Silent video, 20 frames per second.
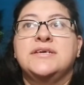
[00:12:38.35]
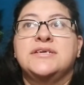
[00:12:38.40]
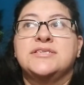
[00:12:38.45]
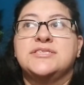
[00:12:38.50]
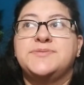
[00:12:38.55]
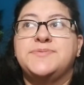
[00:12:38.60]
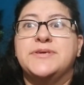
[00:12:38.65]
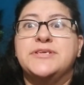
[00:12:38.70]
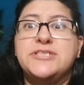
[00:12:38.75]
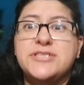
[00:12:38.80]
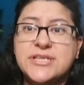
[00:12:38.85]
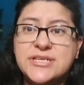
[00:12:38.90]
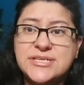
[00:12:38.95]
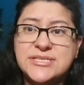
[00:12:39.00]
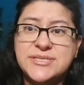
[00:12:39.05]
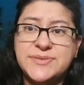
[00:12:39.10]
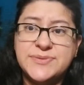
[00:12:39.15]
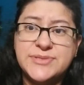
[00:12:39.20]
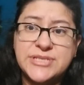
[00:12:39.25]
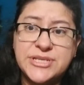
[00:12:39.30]
especially
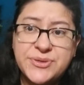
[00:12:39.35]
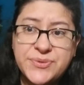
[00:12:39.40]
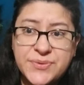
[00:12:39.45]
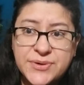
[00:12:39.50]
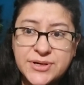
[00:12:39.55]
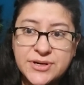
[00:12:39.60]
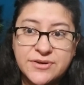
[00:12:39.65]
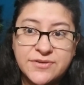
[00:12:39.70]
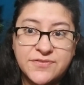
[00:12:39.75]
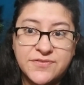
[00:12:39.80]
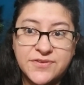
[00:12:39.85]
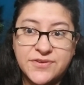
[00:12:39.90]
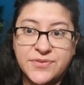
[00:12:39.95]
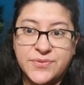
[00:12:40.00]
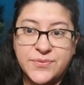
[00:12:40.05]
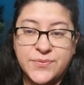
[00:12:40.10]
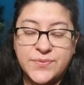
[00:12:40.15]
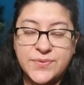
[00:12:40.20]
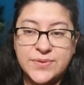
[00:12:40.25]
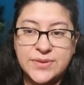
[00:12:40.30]
because he was going to work for
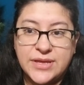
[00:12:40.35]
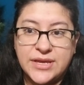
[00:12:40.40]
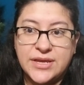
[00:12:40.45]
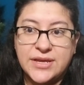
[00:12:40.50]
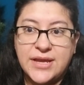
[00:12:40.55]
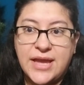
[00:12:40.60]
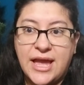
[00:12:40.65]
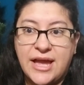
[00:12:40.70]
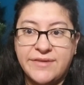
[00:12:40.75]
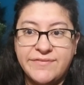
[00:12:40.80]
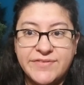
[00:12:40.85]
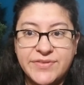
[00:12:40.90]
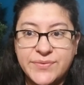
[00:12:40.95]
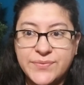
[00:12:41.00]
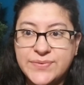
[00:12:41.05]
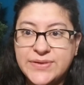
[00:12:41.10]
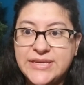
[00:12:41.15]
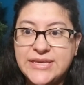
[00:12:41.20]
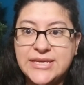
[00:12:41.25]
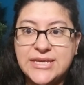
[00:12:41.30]
the half of the
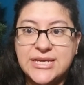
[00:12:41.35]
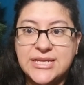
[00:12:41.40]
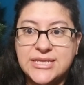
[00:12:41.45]
week,